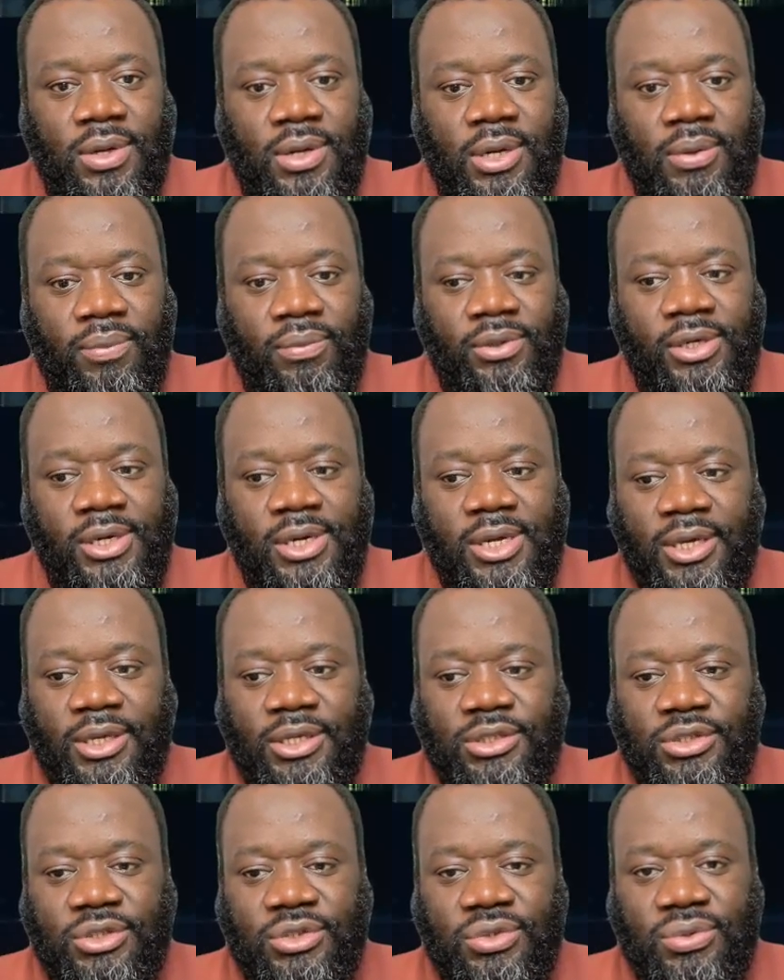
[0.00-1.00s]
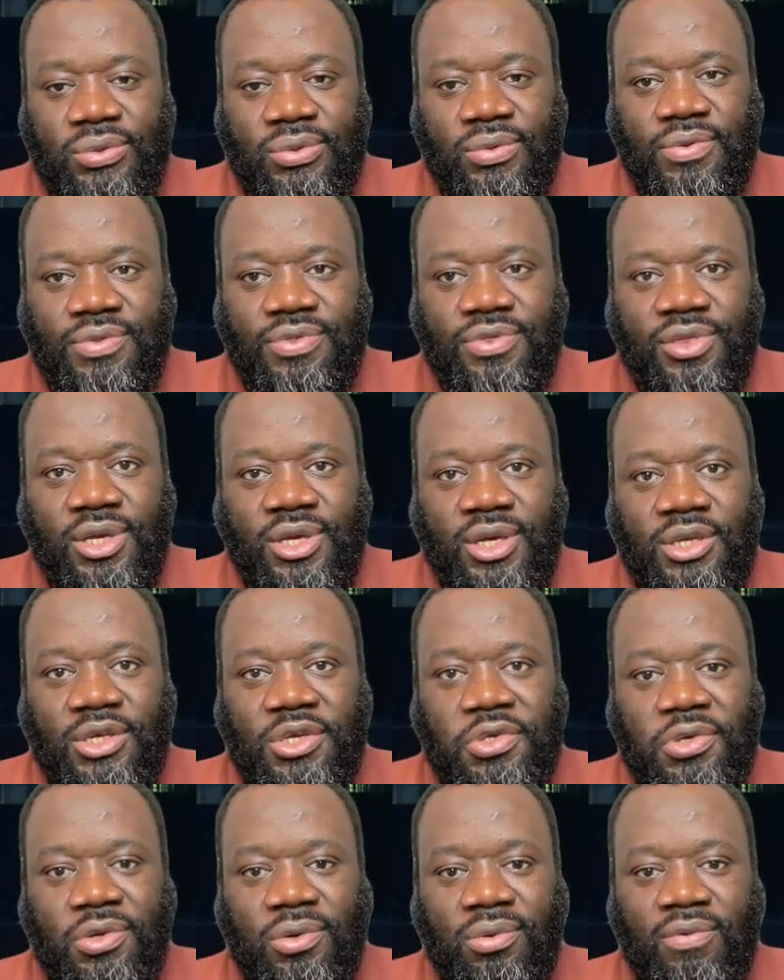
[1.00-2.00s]
I would like to
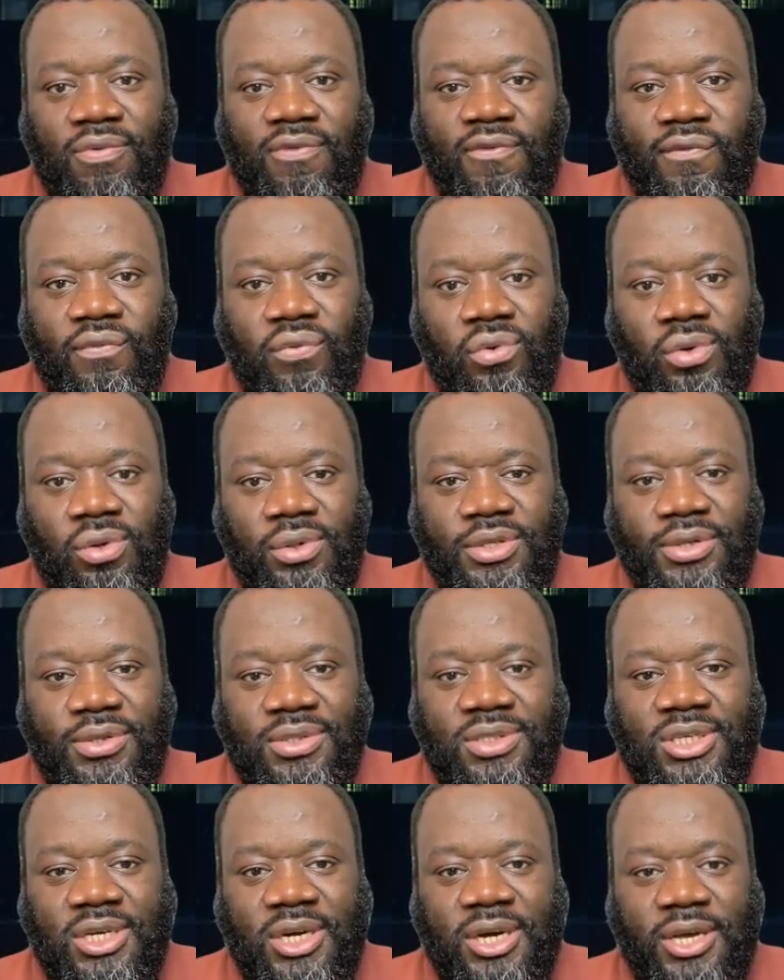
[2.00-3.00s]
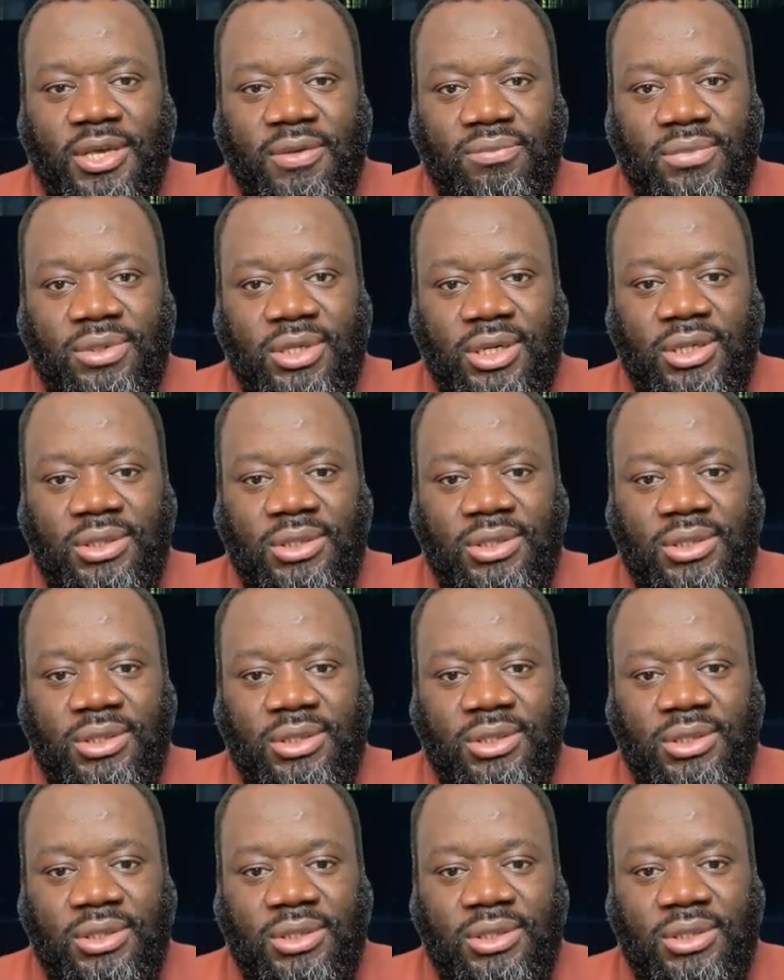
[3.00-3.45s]
thank you for your time,